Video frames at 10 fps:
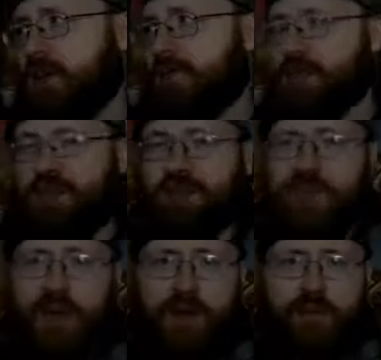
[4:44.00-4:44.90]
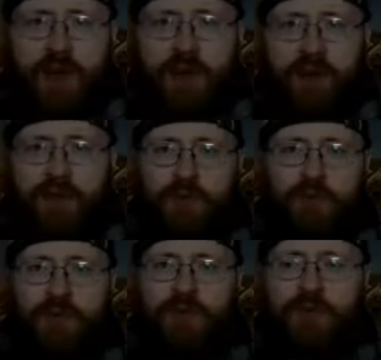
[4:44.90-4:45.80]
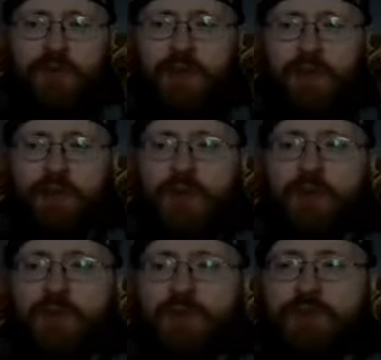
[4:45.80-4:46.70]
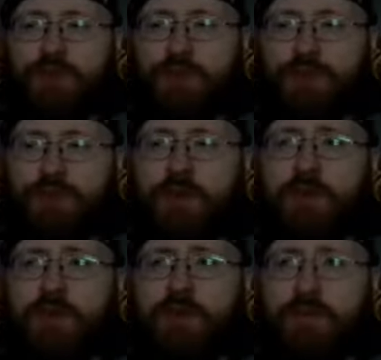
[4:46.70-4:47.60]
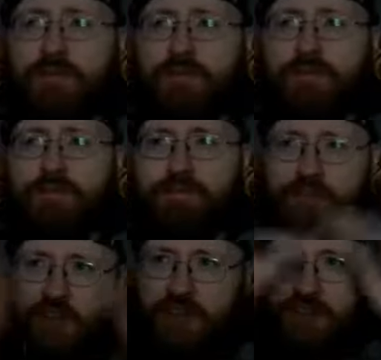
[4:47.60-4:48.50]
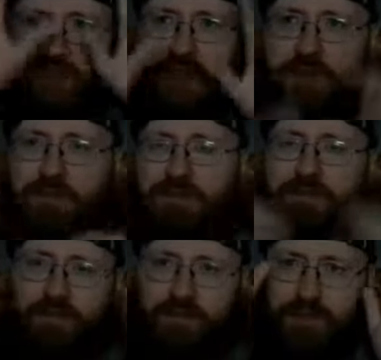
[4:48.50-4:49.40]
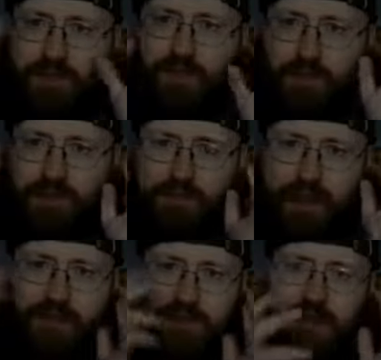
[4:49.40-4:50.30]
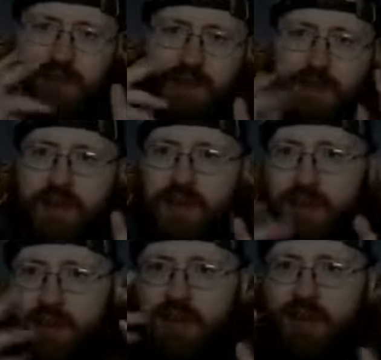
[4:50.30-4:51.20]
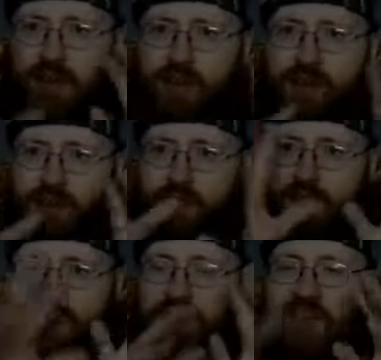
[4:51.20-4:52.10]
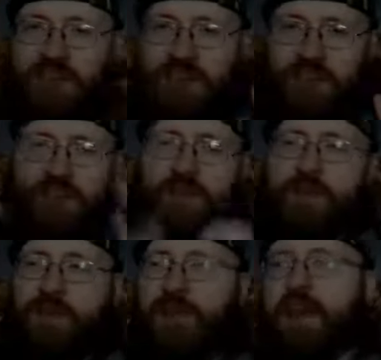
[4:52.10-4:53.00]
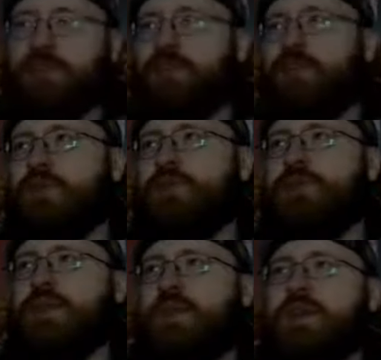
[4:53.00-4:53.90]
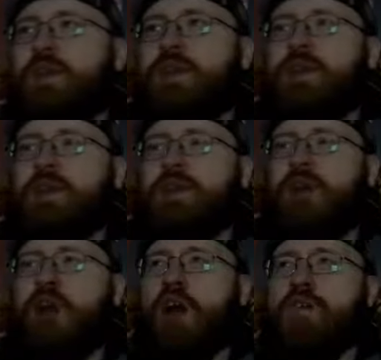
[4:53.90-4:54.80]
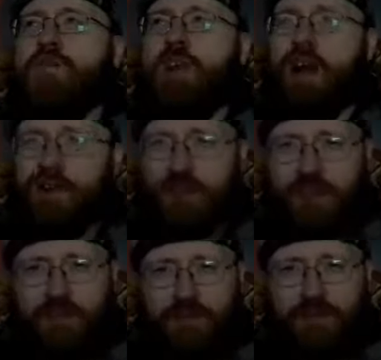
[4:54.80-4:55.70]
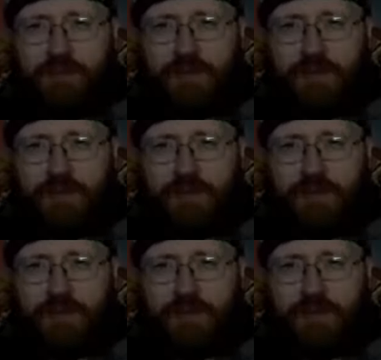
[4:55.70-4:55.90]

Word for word: From Mrs. Doubtfire, who's uh, Robin Williams' brother, changes him, makes the, all the, the skin and stuff, the fat suit. Harvey Fierstein.